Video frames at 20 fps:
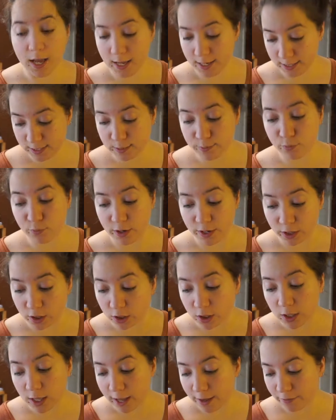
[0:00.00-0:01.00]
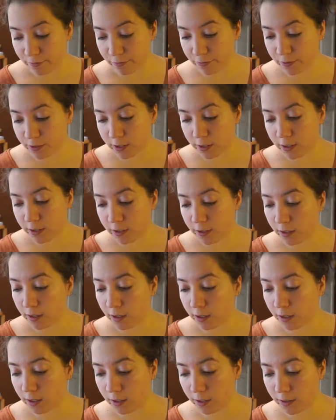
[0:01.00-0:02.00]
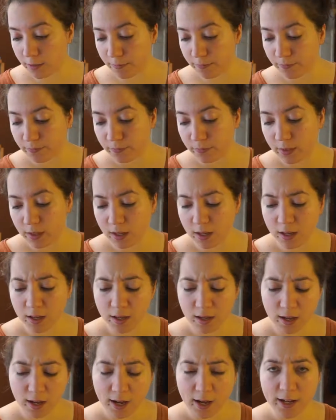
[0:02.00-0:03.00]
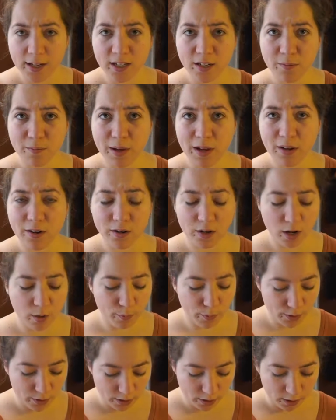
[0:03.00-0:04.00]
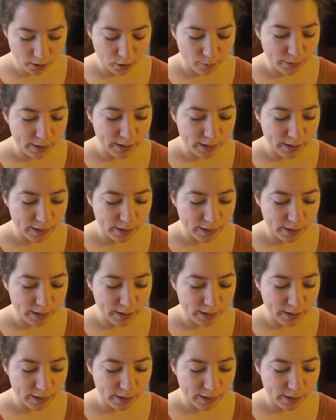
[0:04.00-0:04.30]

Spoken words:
a sprinkle left. Onion powder, I'll put a little